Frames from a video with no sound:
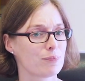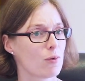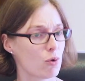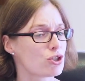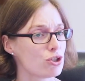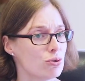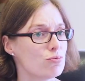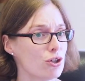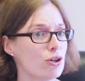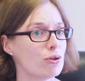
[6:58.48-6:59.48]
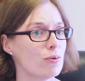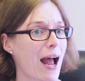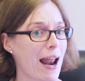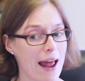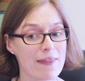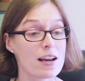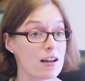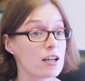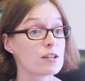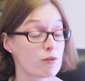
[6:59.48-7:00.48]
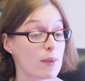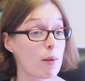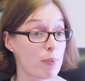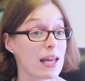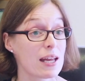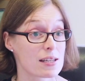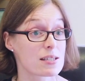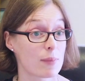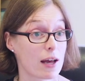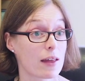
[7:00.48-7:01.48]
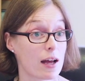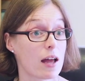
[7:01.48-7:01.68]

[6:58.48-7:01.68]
What do you do? And then learning from their peers about that.